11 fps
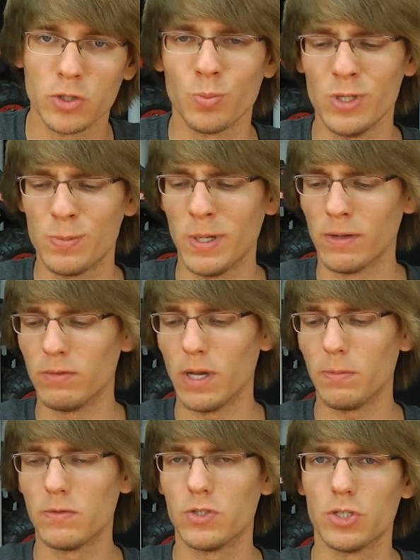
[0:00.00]
When we speak of
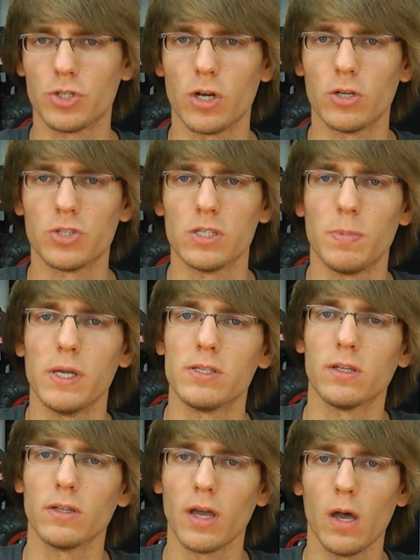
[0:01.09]
depth of discharge, that's
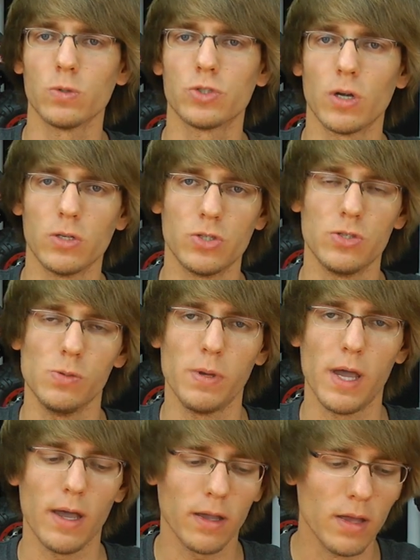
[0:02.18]
basically how charged is your
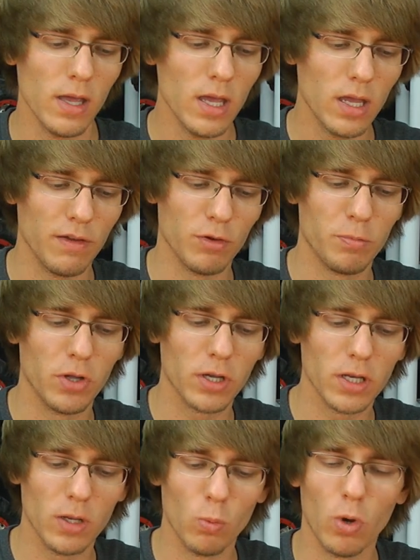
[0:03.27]
pack. If you're
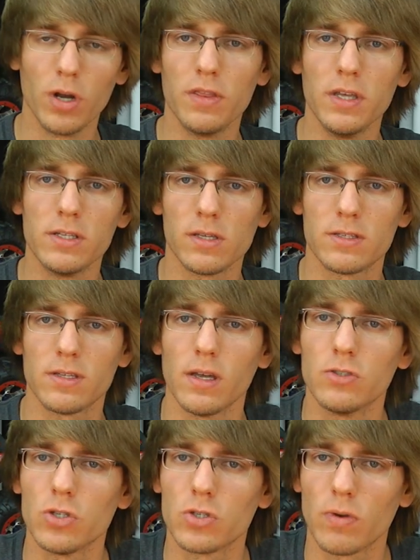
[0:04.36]
plugging in one of these, let's say I
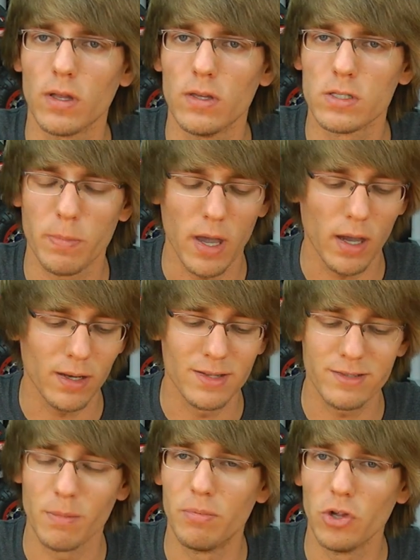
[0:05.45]
just ran this pack and
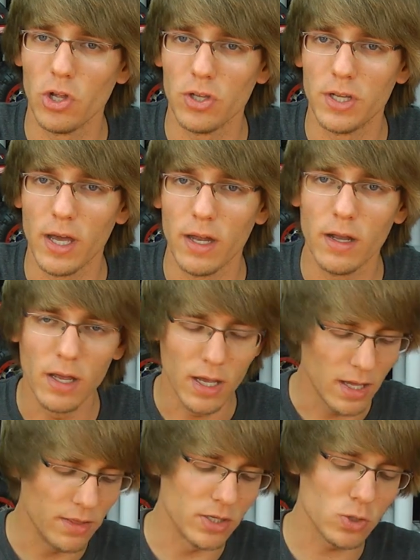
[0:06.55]
it's completely dead,
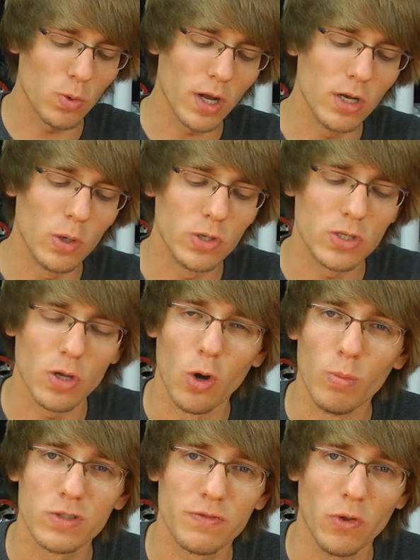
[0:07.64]
this one I know is
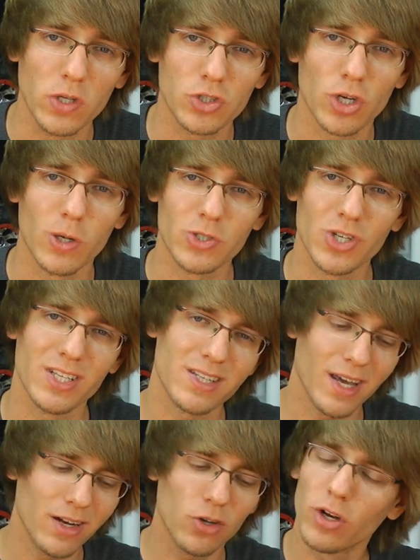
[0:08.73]
almost fully charged. It's
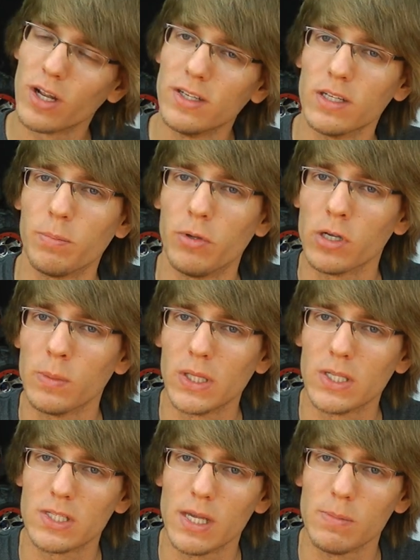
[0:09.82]
not a good idea to plug them at
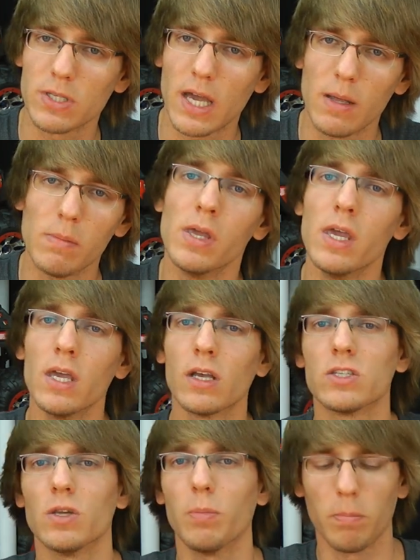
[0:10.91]
the same time
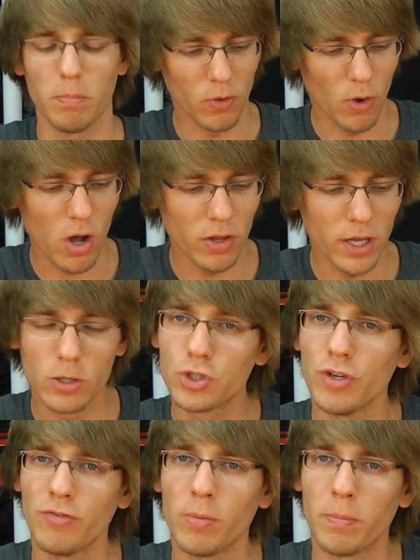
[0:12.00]
because all the
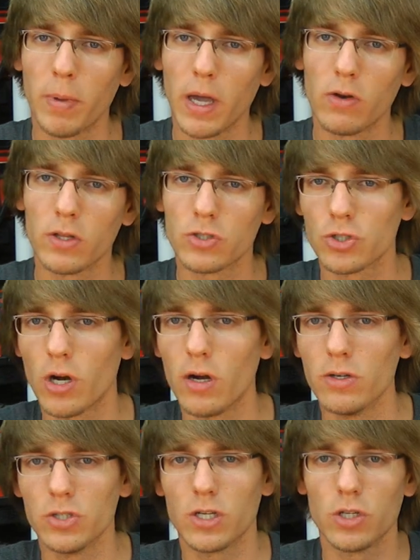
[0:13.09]
energy from the battery that's
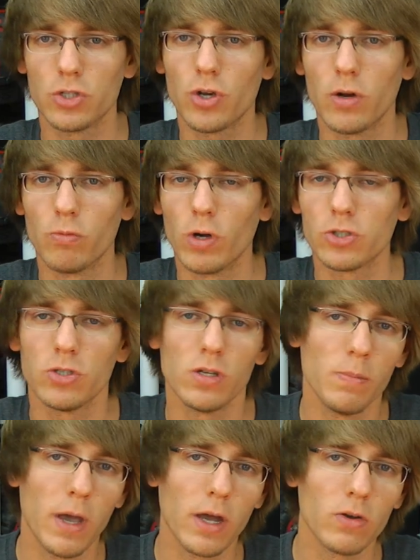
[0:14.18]
charged is going to try to rush into
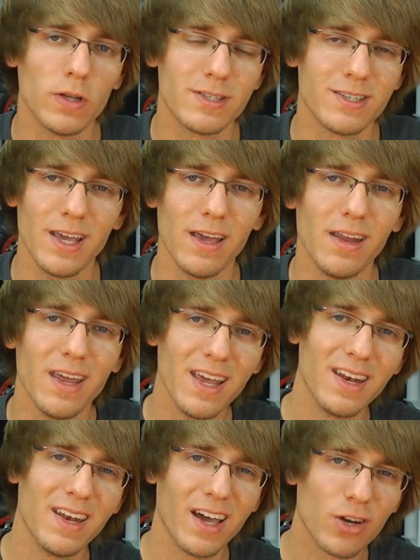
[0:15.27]
the battery that's dead.
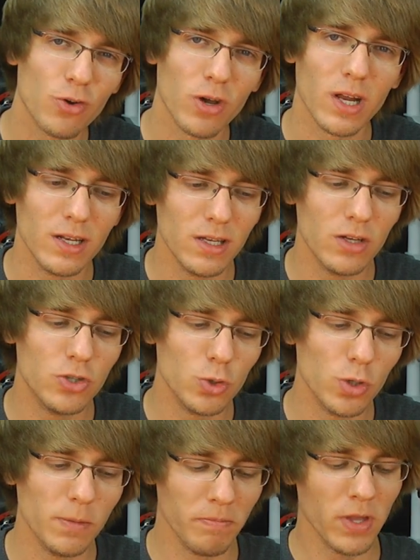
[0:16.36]
Not a great idea to
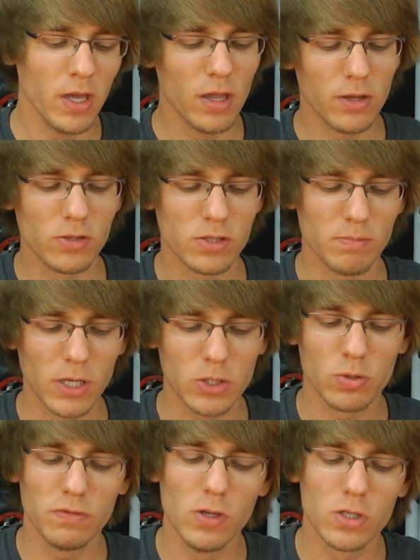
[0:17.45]
do it. There's mixed
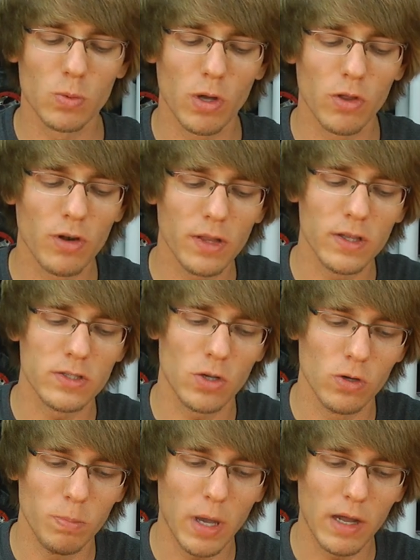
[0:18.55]
reviews on whether or not that's
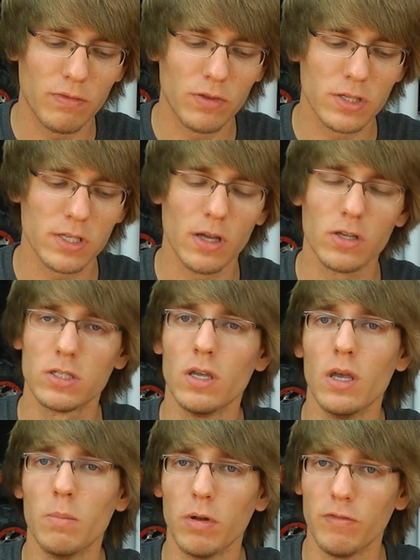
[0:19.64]
good or bad for the cells,
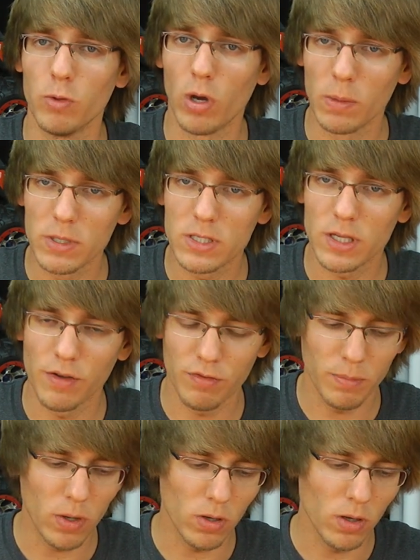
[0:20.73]
but if you want to be safe
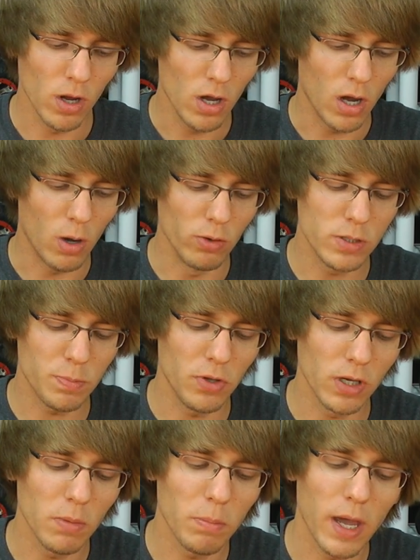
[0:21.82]
about it, always
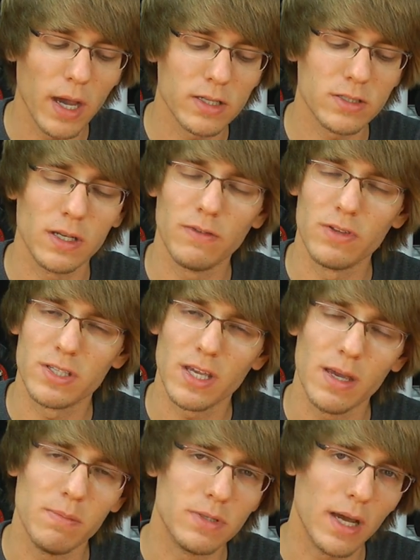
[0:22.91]
plug in packs that have the
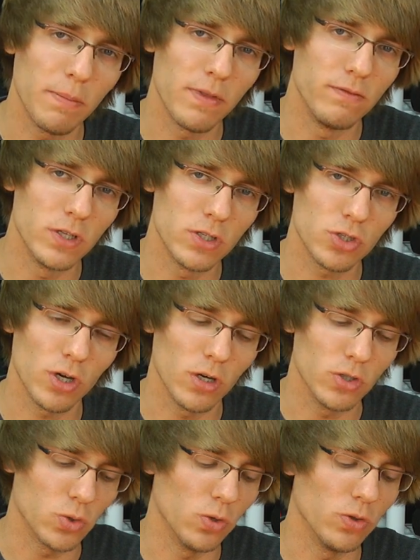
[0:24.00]
same depth of
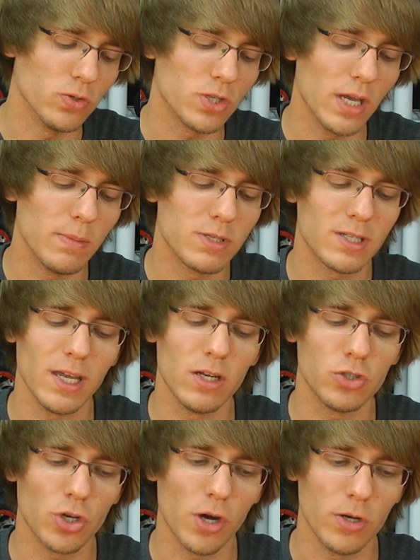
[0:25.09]
discharge or in their same state
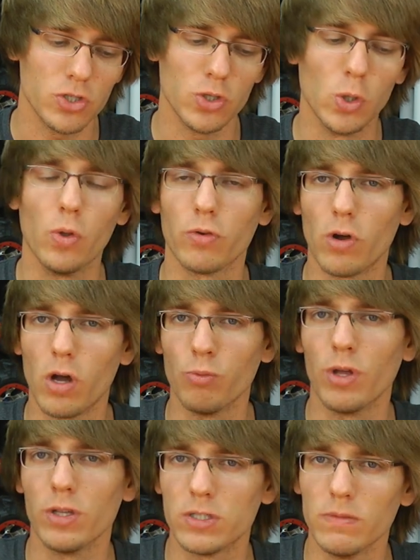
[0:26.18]
of charge. You know they're all
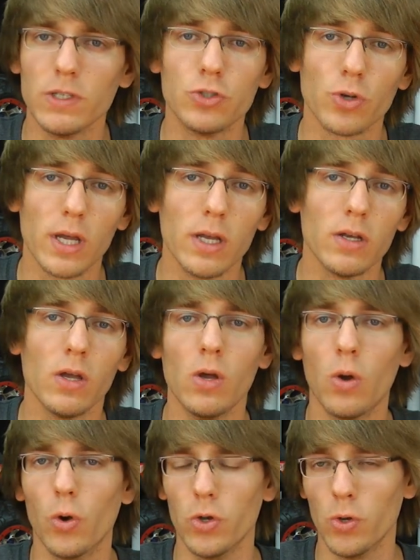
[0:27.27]
relatively drained
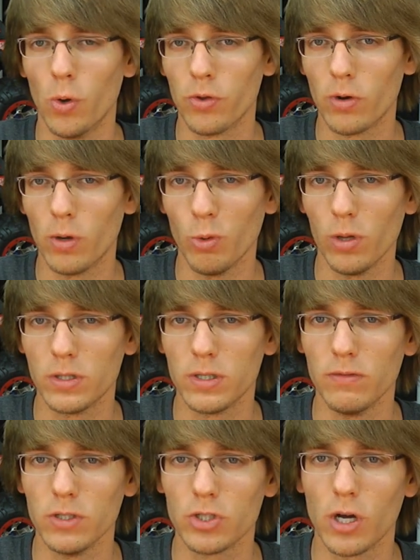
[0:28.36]
or you know they're all
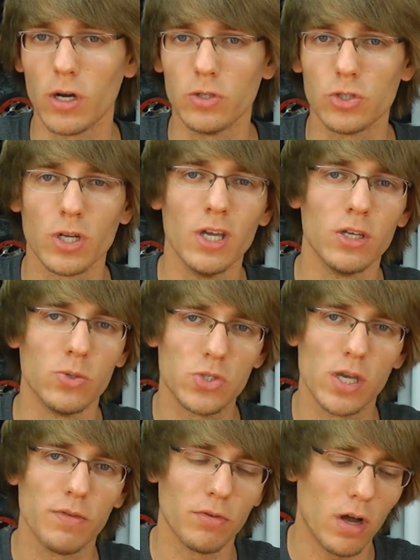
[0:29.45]
relatively charged, you're
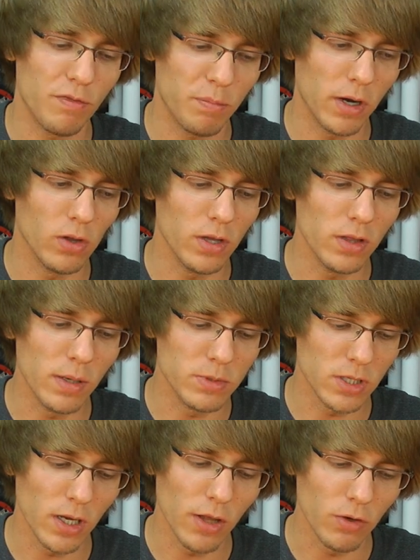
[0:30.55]
safer off paralleling them
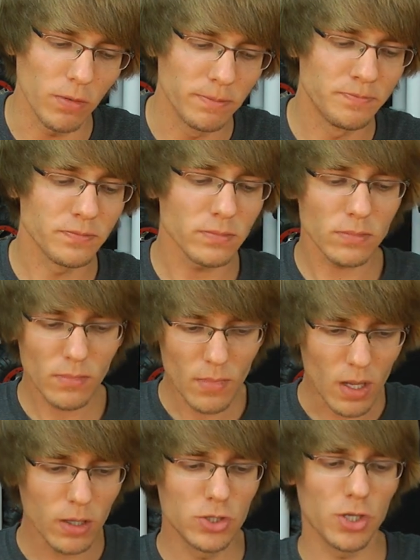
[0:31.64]
together.
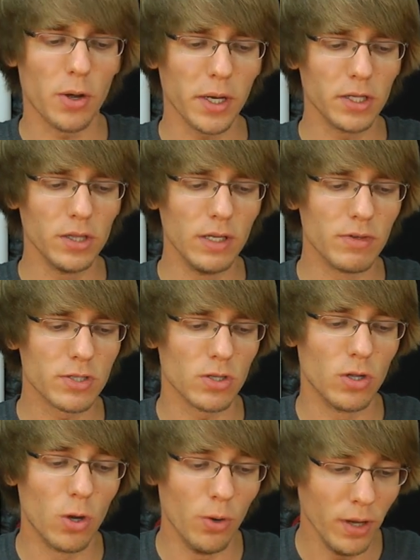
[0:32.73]
So now I can leave this
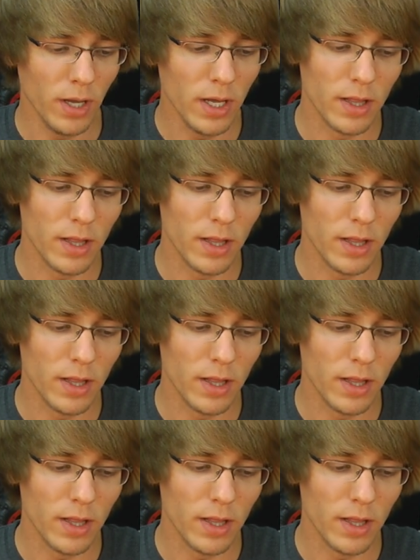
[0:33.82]
alone.